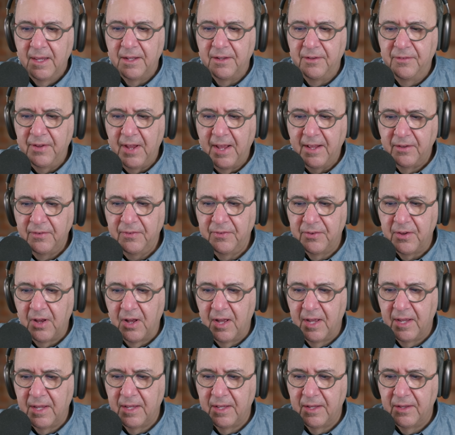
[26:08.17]
Data
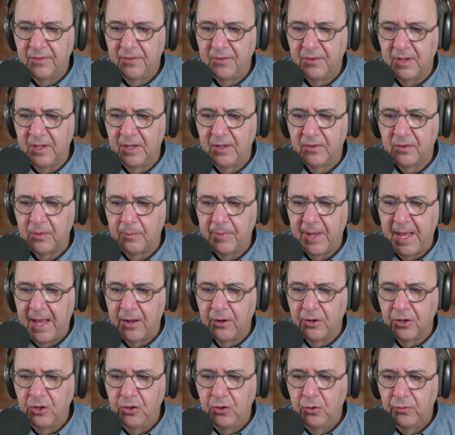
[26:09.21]
science is
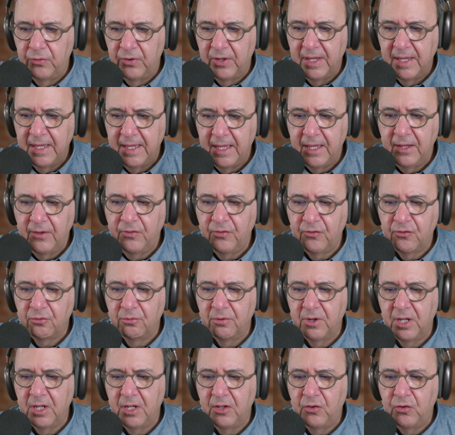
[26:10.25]
about using
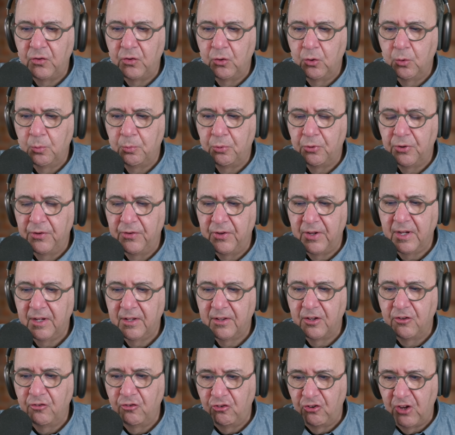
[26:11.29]
history to
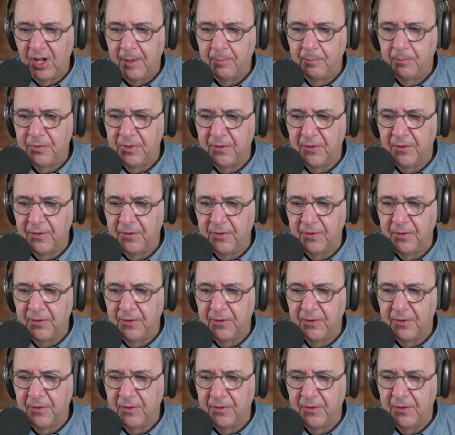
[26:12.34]
predict and shape